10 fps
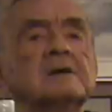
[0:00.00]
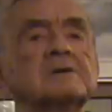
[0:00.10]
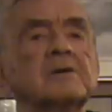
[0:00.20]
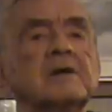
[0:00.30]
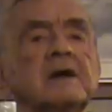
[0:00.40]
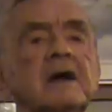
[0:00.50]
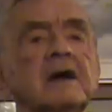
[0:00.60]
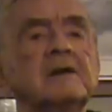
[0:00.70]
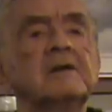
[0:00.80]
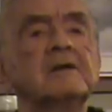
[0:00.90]
So
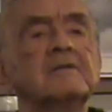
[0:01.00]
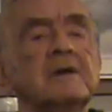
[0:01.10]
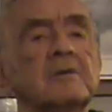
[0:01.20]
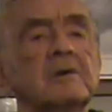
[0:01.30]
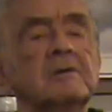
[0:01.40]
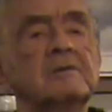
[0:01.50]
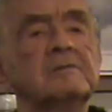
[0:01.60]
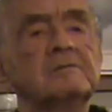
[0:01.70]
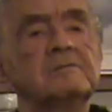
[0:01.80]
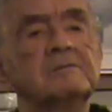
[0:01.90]
if they were
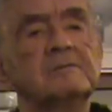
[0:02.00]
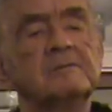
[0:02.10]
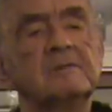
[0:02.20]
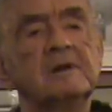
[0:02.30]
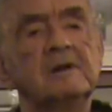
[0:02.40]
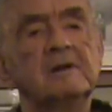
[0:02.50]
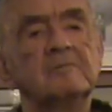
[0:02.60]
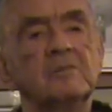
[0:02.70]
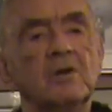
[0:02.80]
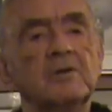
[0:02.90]

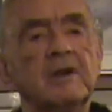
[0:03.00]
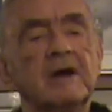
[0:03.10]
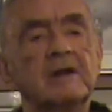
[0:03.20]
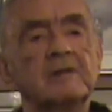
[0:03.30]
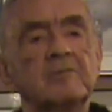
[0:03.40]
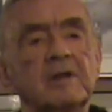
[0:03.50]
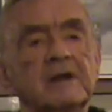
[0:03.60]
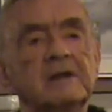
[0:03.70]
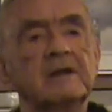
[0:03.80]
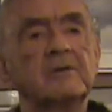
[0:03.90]
blown out of the
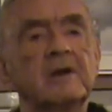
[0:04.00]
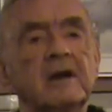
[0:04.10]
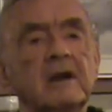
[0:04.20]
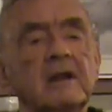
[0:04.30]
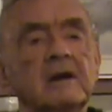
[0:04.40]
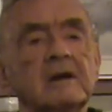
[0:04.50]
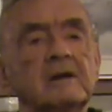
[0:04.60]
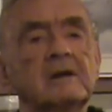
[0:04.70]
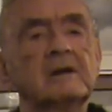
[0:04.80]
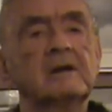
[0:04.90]
plane, they were out of luck.
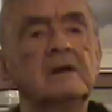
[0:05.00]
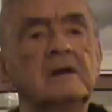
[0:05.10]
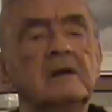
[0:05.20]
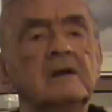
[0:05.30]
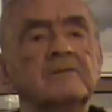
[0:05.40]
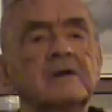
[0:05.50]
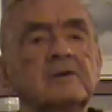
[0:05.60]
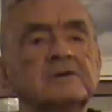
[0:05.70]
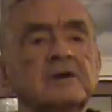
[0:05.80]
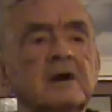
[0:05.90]
If
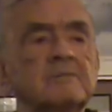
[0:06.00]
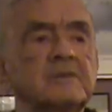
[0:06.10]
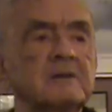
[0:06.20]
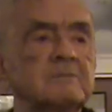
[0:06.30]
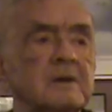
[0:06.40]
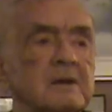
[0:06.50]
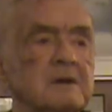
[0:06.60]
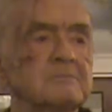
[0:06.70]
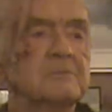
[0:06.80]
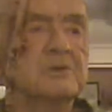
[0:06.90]
they jumped, they'd pick up